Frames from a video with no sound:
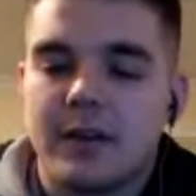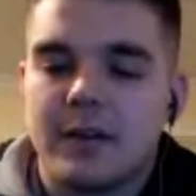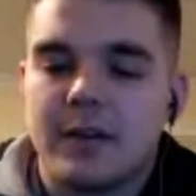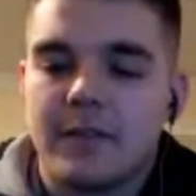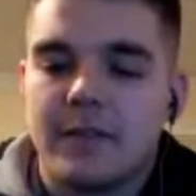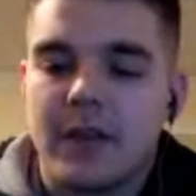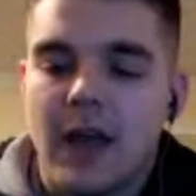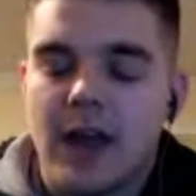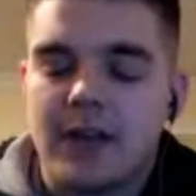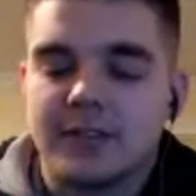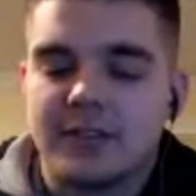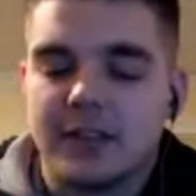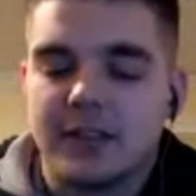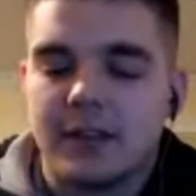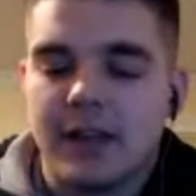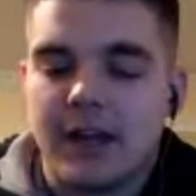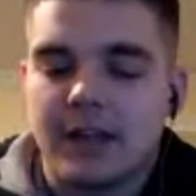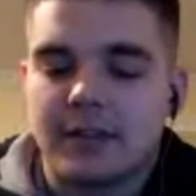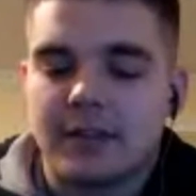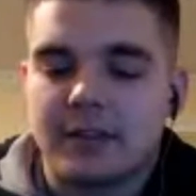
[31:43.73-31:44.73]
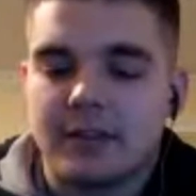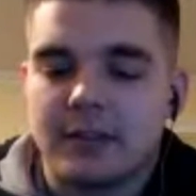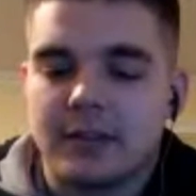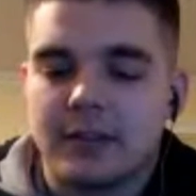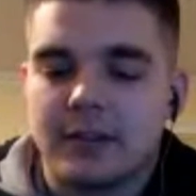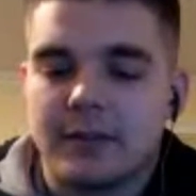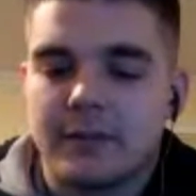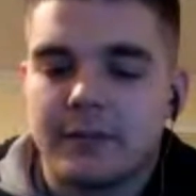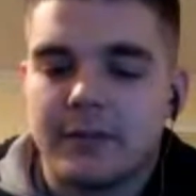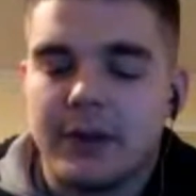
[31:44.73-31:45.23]
see like the
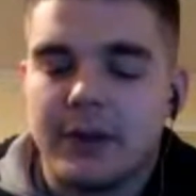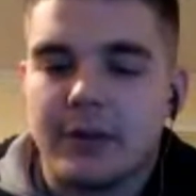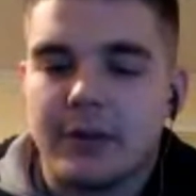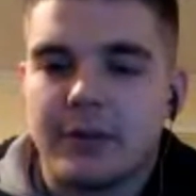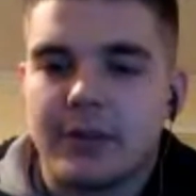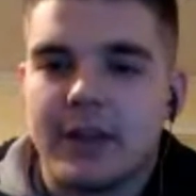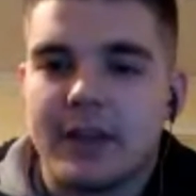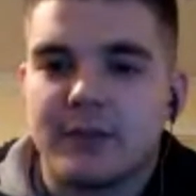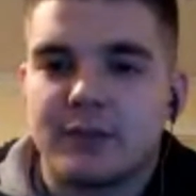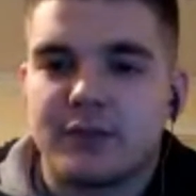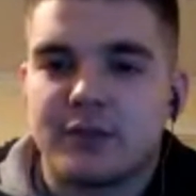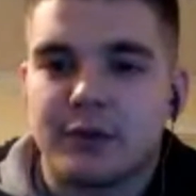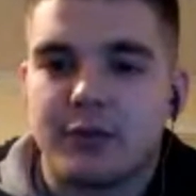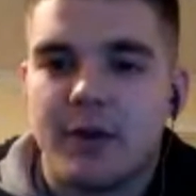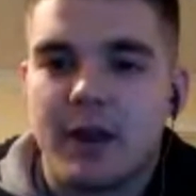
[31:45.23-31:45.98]
Instagram